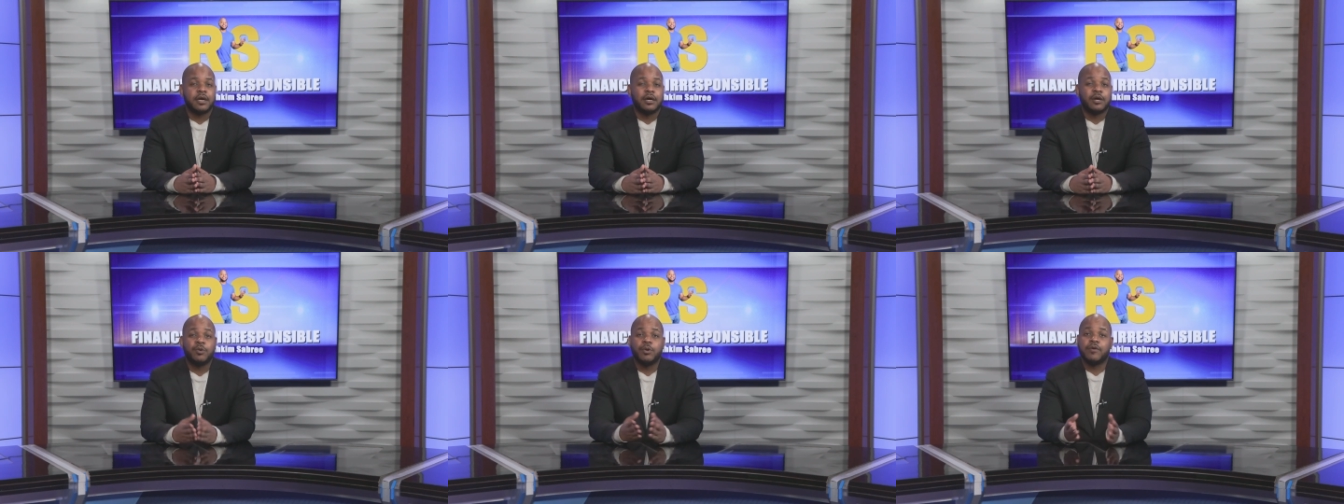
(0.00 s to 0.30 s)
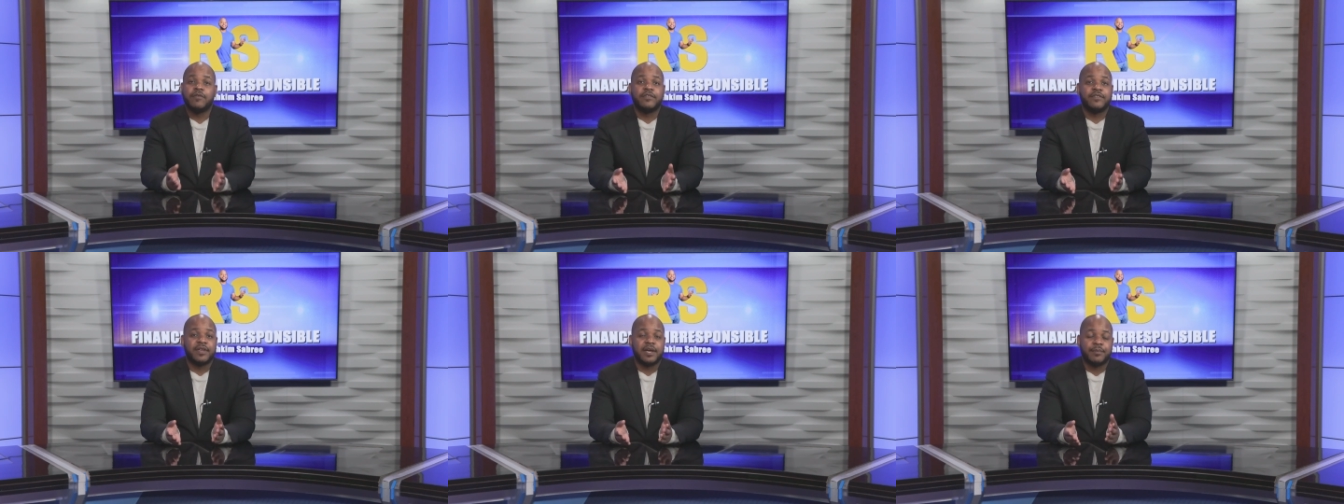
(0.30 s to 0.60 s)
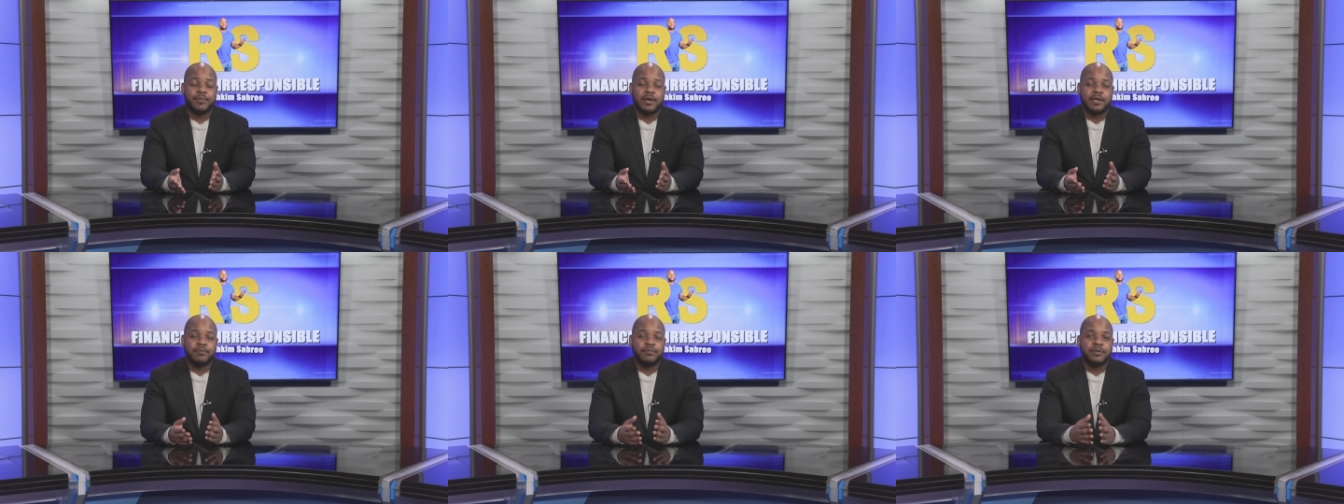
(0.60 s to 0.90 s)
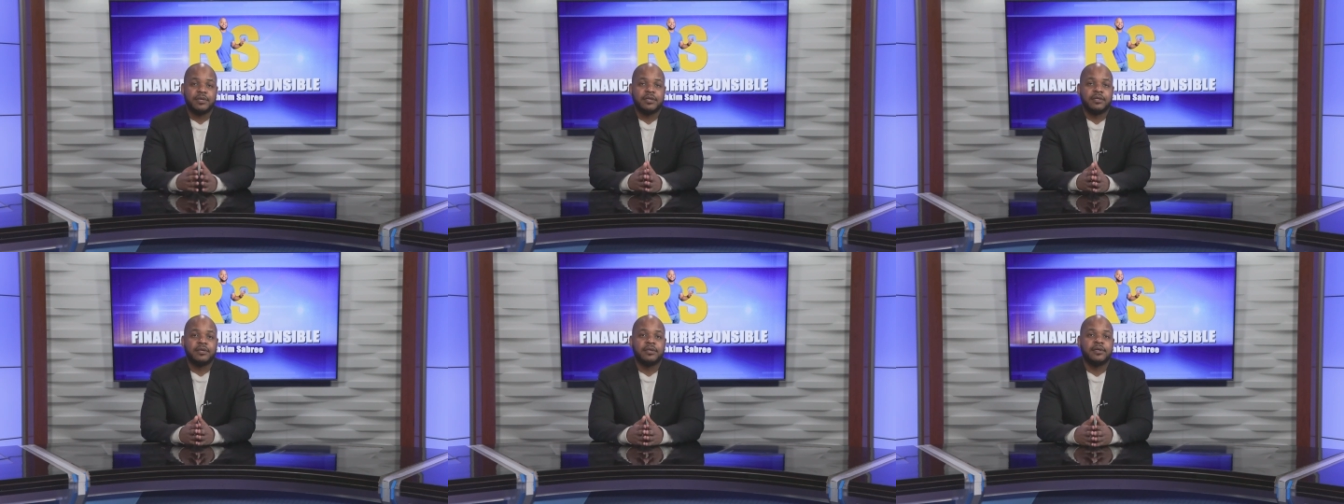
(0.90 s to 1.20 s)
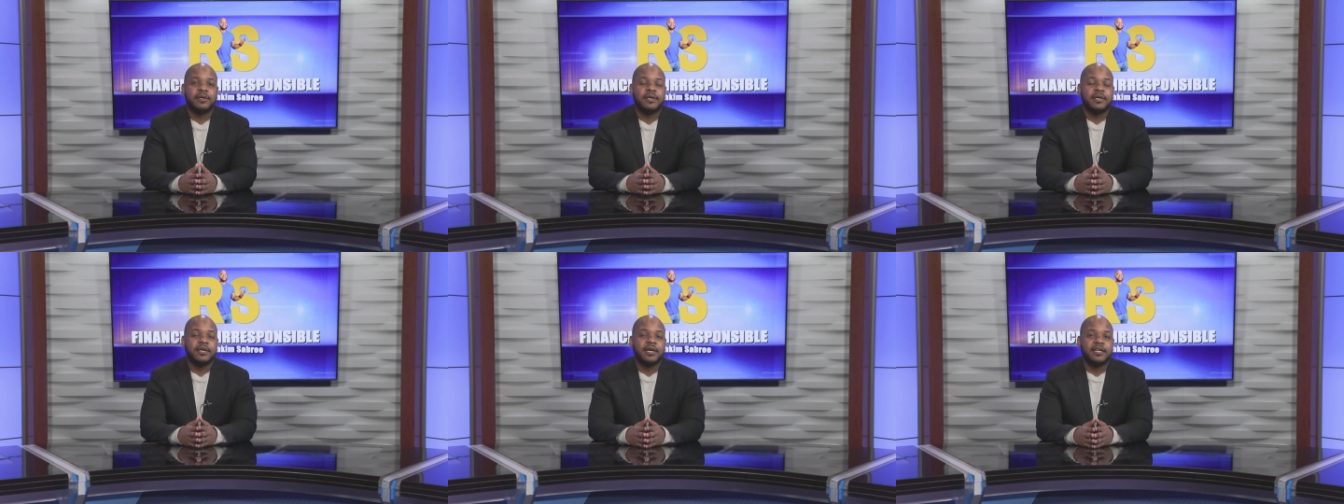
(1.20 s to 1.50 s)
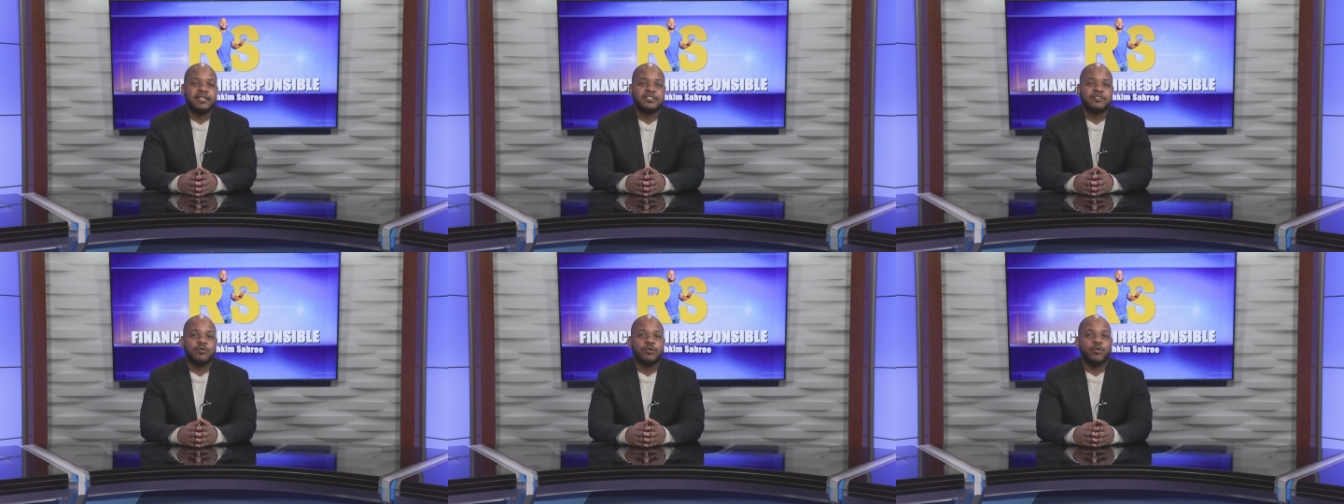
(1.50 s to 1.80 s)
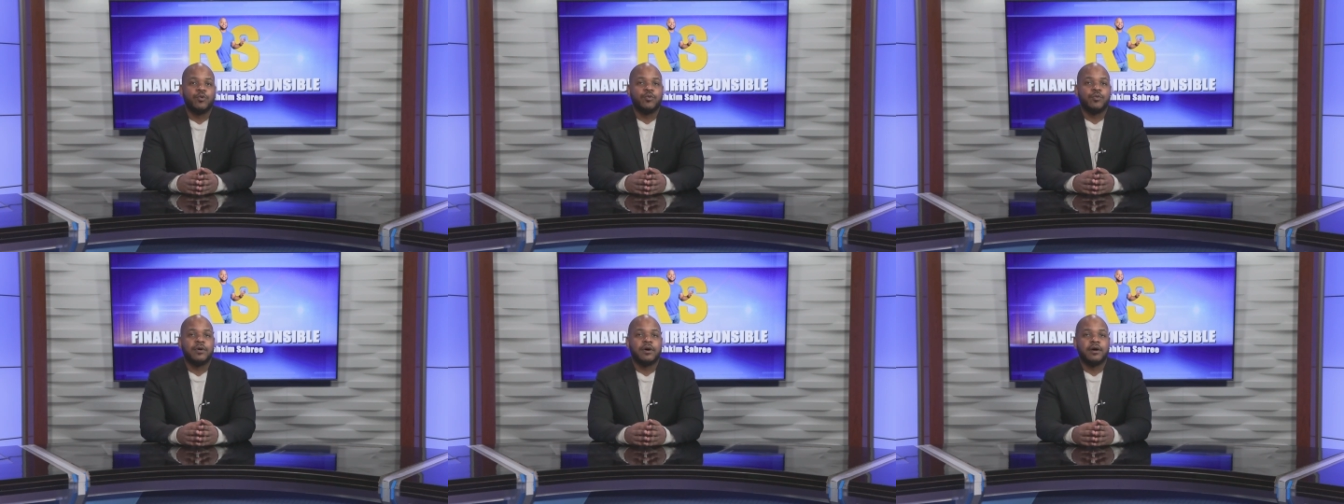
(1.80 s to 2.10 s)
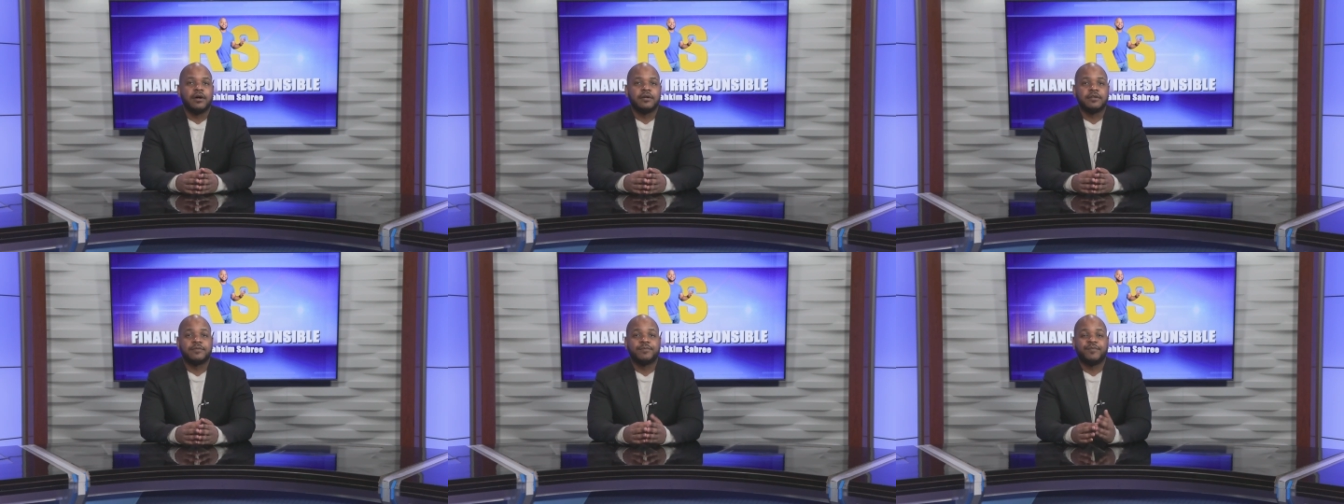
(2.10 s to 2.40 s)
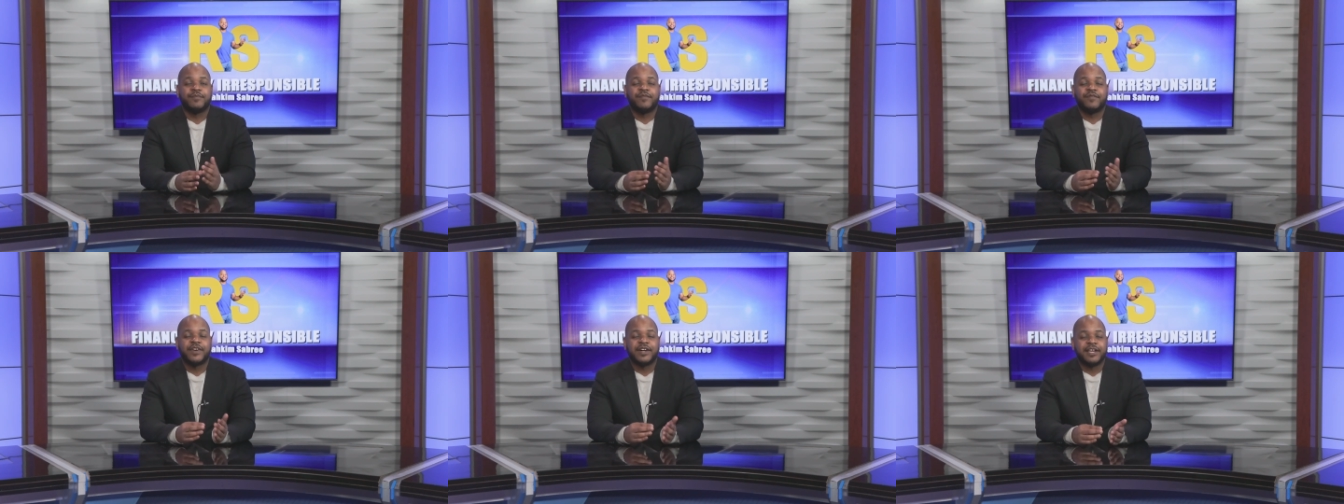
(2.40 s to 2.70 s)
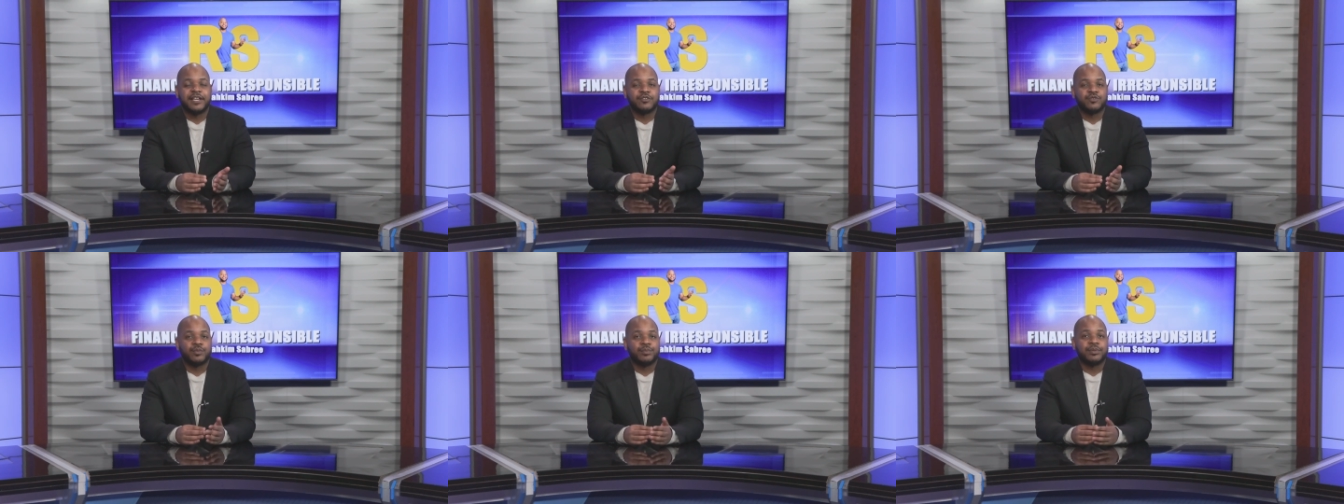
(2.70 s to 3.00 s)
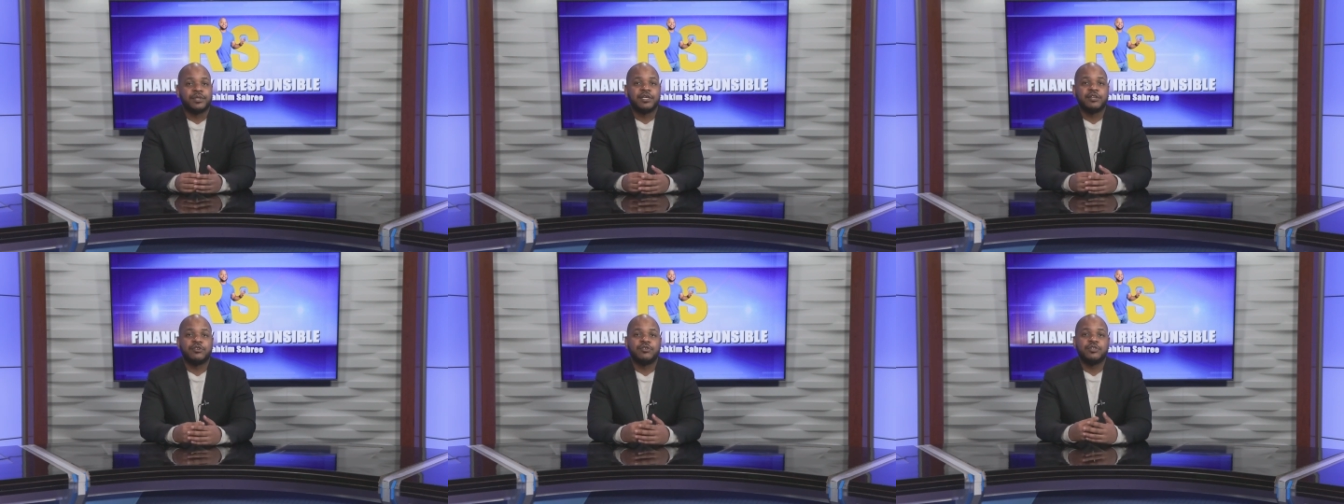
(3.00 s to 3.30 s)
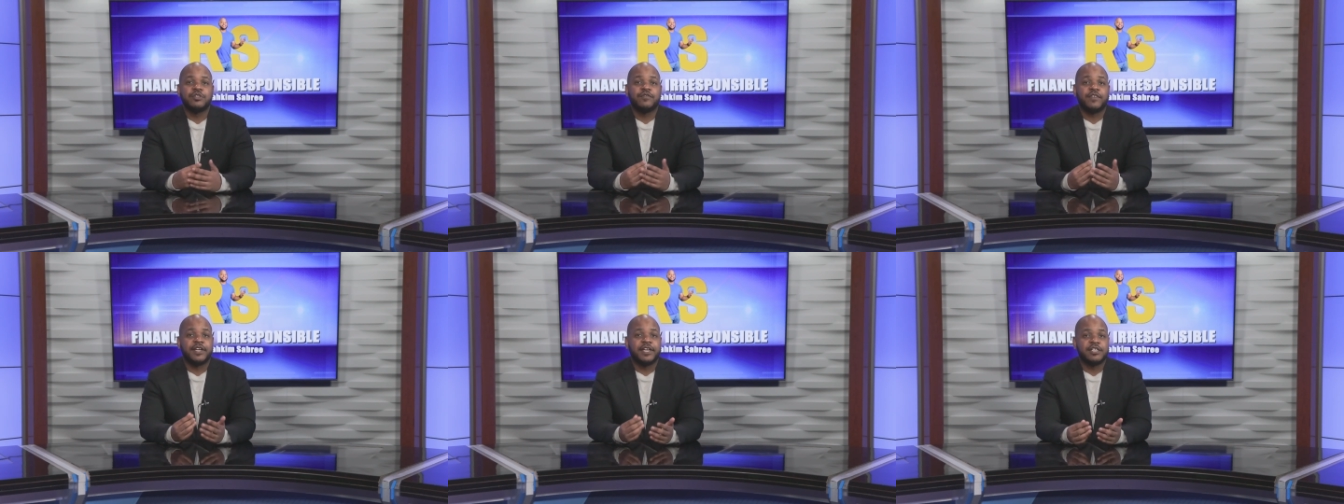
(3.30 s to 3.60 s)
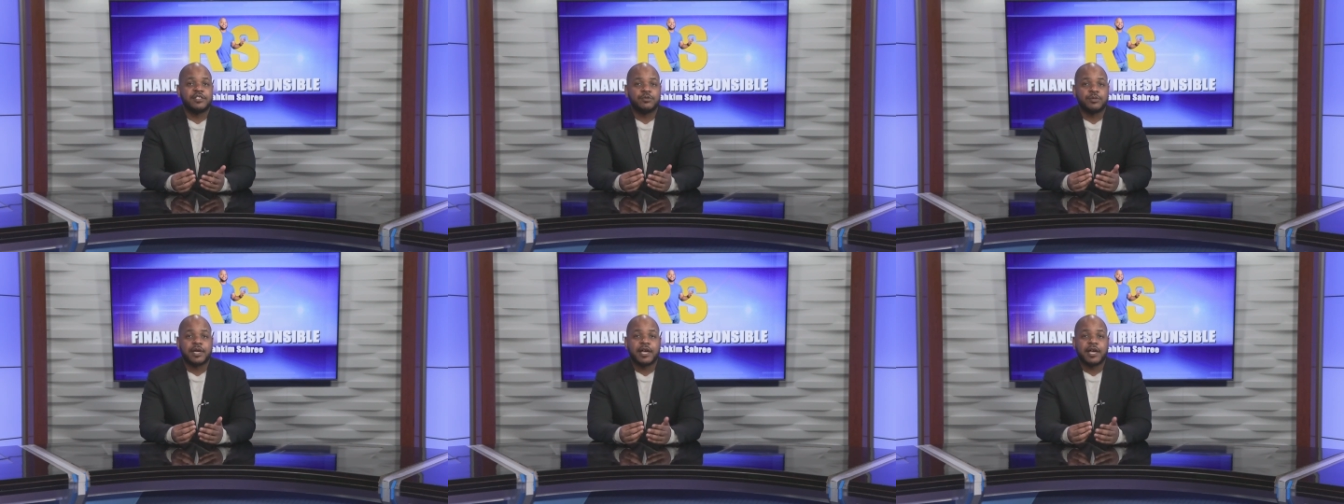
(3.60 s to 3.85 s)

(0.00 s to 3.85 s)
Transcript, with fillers: whoever that might be. And so financial planners, financial